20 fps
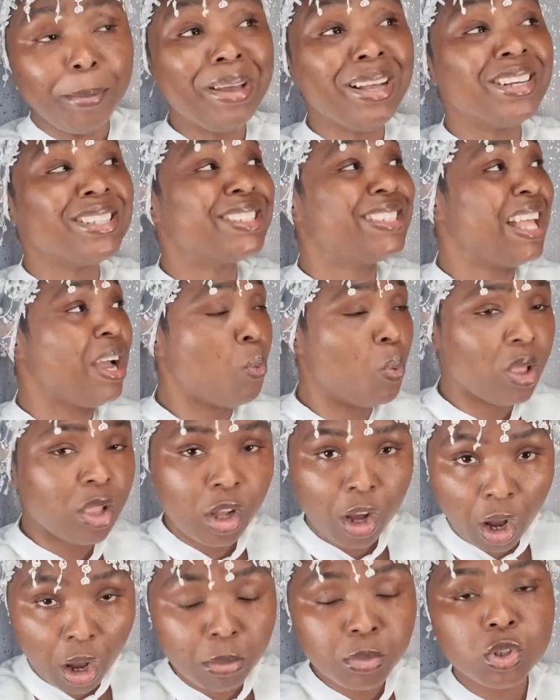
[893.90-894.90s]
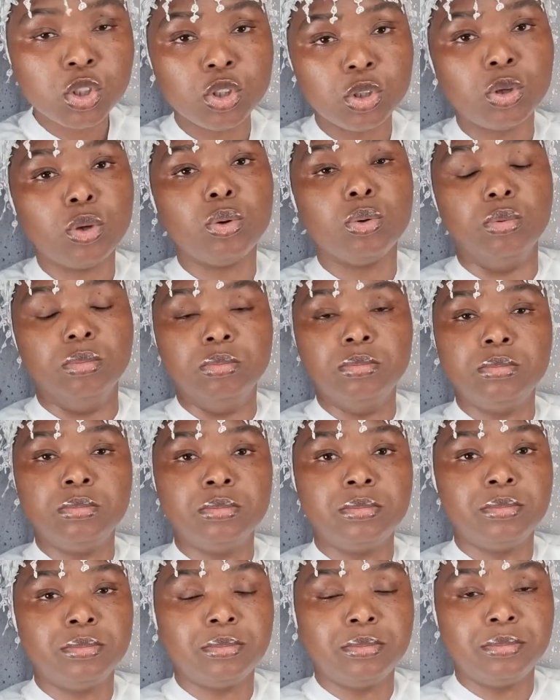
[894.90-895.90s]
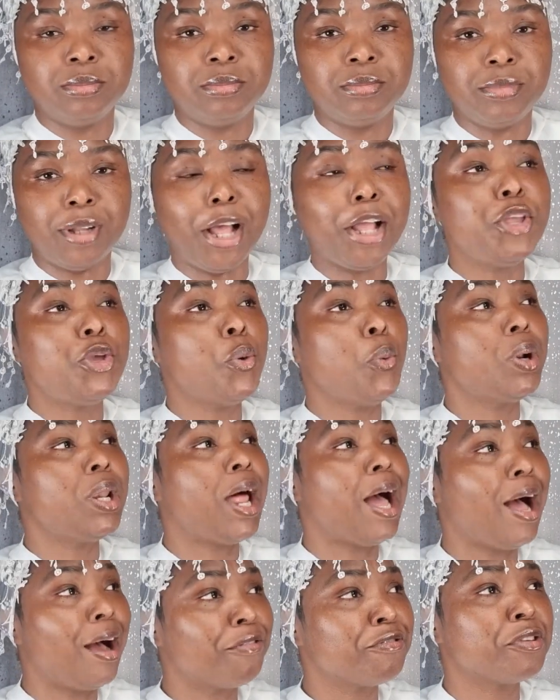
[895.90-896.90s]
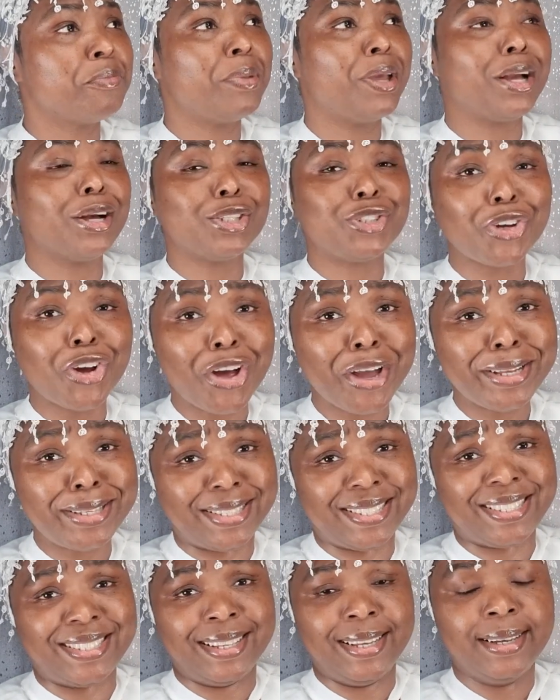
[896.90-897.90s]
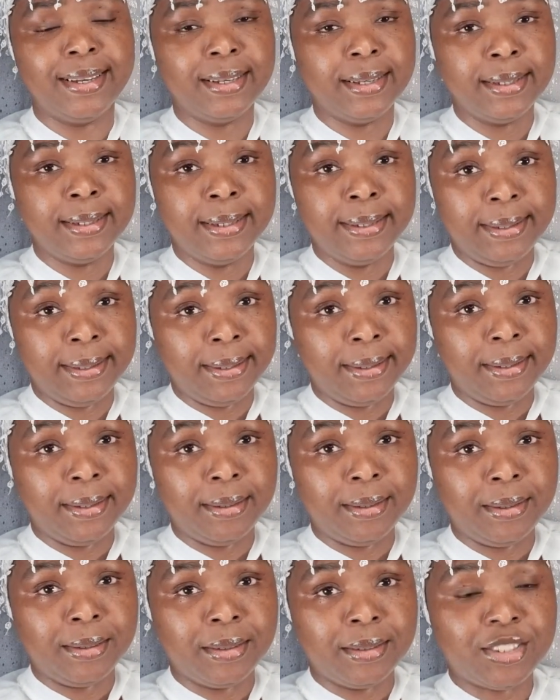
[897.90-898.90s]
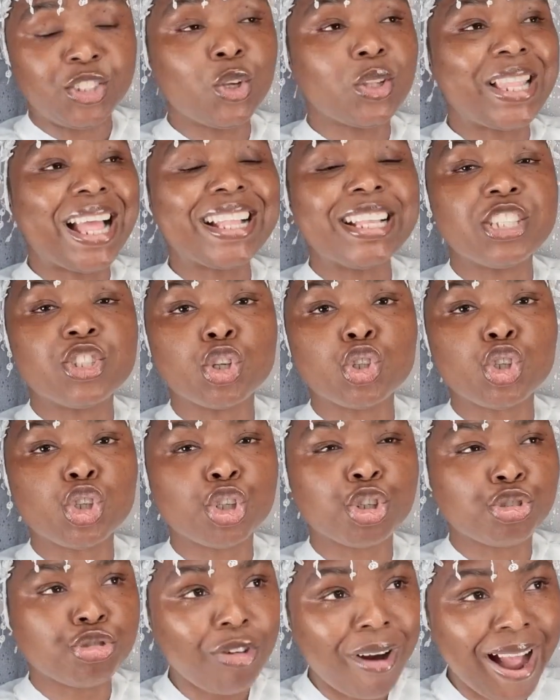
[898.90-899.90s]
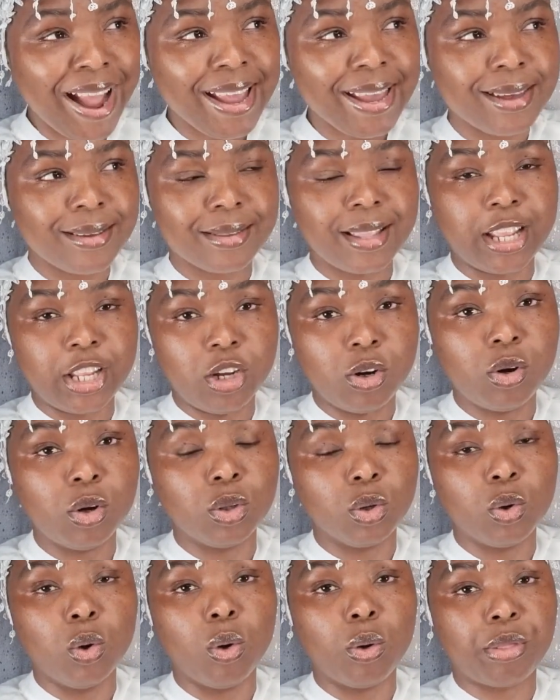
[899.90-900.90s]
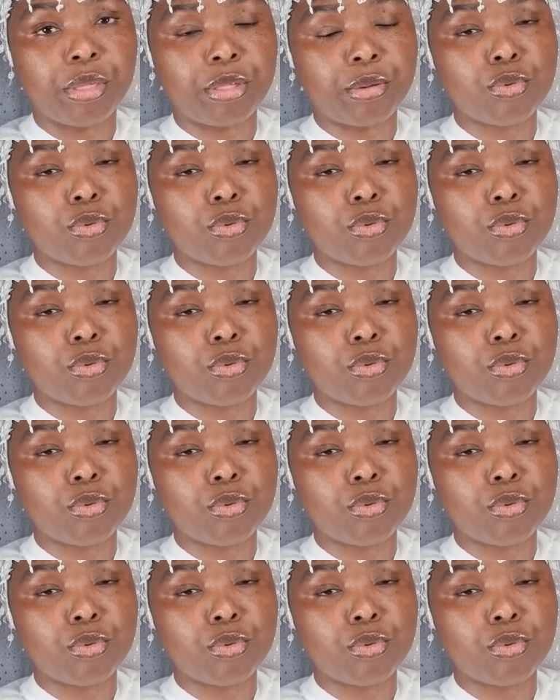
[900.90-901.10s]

Because they will come to you. And you will have to make a choice. So that is a trying that you're going to go